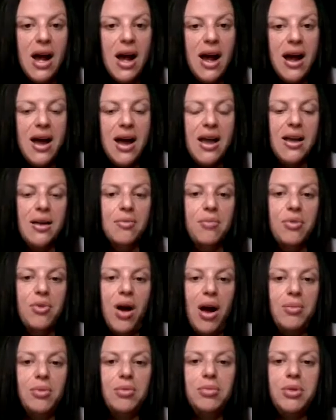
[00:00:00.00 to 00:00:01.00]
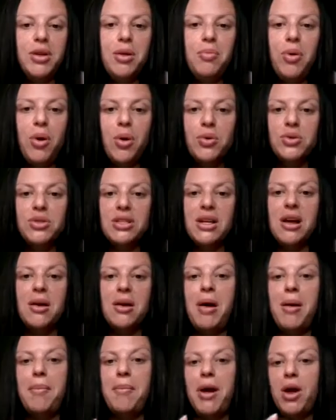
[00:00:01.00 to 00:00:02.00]
I am probably posting
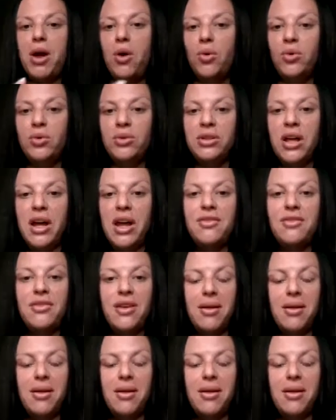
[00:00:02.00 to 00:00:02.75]
about my own life